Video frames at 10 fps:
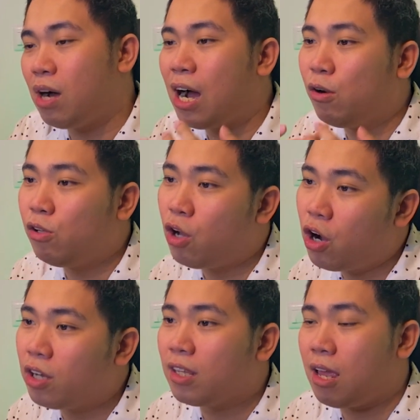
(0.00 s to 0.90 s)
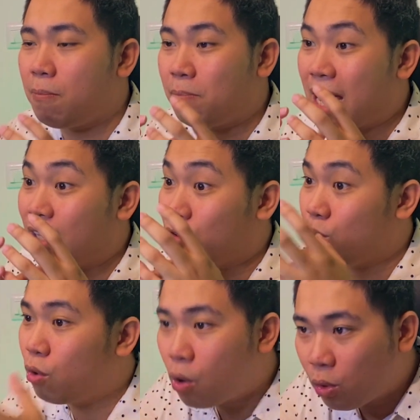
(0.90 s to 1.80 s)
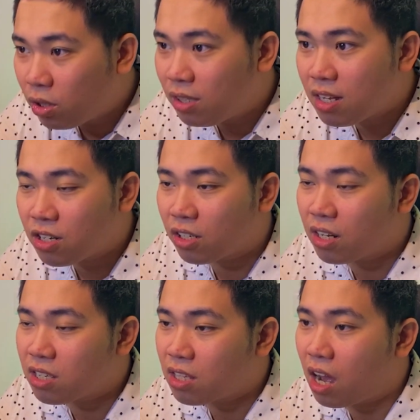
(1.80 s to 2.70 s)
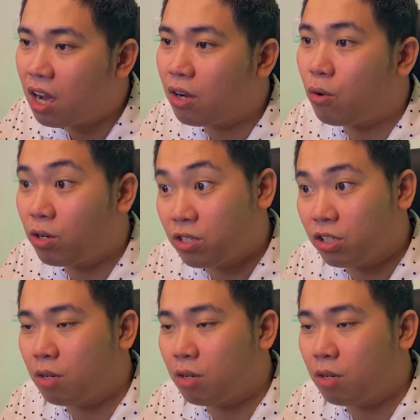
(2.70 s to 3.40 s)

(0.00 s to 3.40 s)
how long they plan to hold this certain stock or certain